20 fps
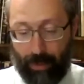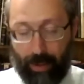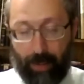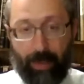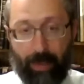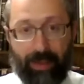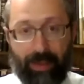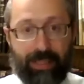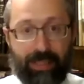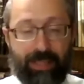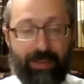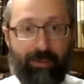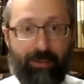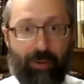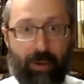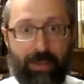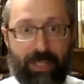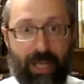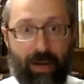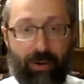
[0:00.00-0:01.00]
this
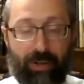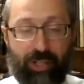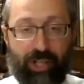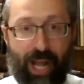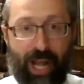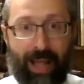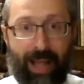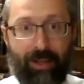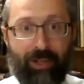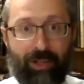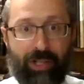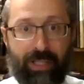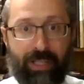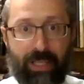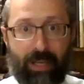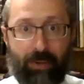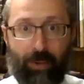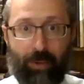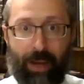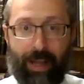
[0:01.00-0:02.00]
Rabbi Zera challenged and
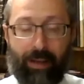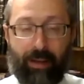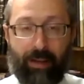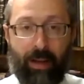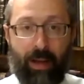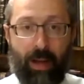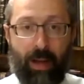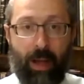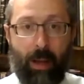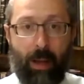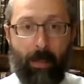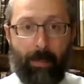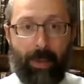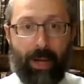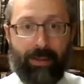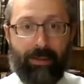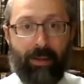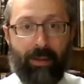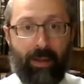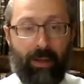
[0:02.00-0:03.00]
said, wait,
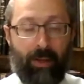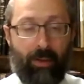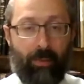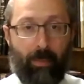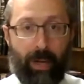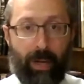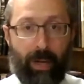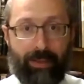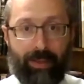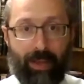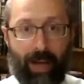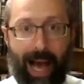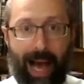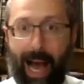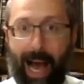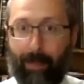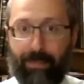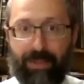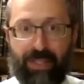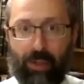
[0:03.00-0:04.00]
but the
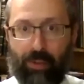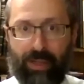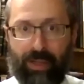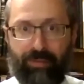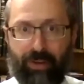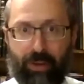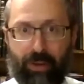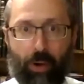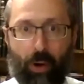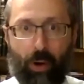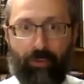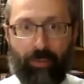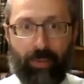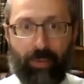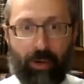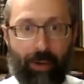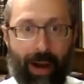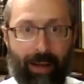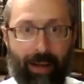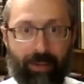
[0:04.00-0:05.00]
hops don't even grow from the
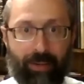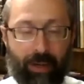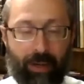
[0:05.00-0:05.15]
ground.